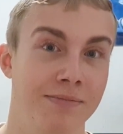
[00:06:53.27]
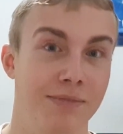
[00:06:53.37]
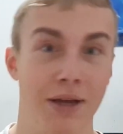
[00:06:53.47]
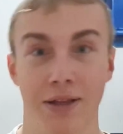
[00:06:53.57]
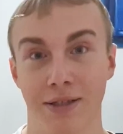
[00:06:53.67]

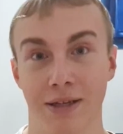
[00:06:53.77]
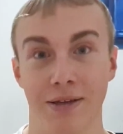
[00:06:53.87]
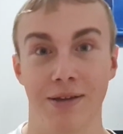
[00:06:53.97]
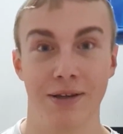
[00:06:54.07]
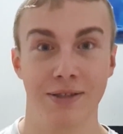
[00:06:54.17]
It
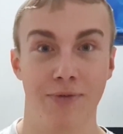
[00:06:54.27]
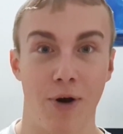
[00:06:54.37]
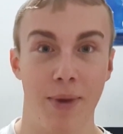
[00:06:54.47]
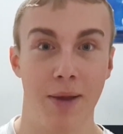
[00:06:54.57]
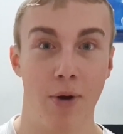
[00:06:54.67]
isn't this
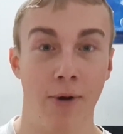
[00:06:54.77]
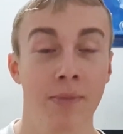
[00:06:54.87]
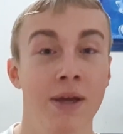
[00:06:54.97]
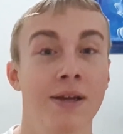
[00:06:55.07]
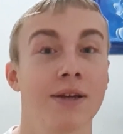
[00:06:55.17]
form anymore.
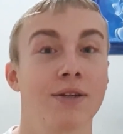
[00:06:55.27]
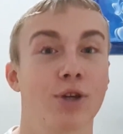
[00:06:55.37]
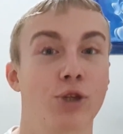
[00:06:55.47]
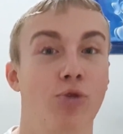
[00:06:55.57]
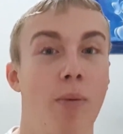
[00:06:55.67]

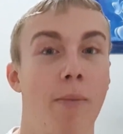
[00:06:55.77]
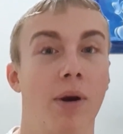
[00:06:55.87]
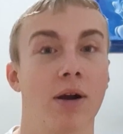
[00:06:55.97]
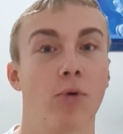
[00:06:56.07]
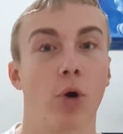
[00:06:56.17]
Just
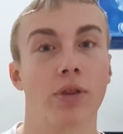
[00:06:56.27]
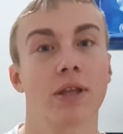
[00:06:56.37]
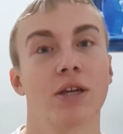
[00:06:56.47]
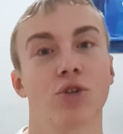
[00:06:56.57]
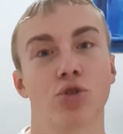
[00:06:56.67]
remember the word
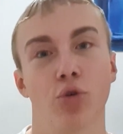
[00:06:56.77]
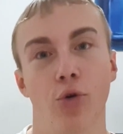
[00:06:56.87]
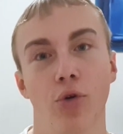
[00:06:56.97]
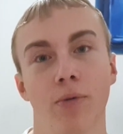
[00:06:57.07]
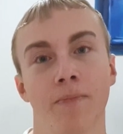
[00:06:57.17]

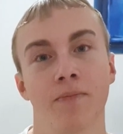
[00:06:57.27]
suru.